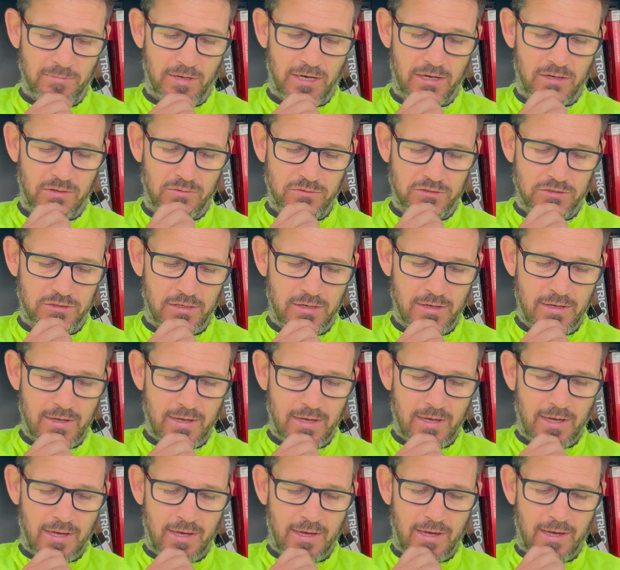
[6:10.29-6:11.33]
miles.
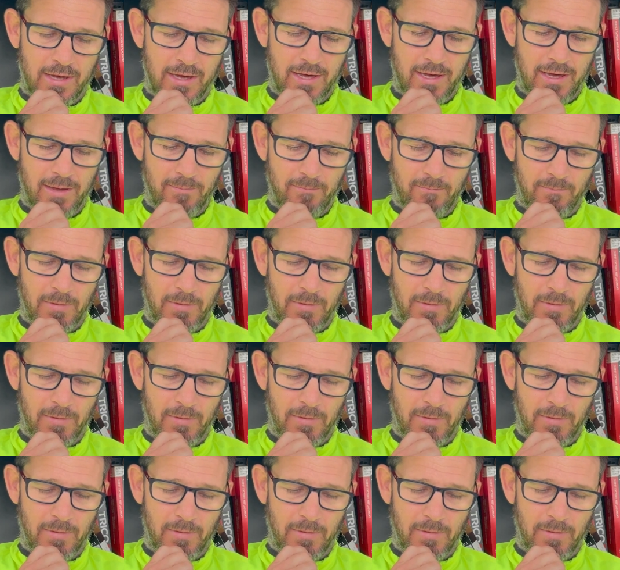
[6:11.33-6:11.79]
I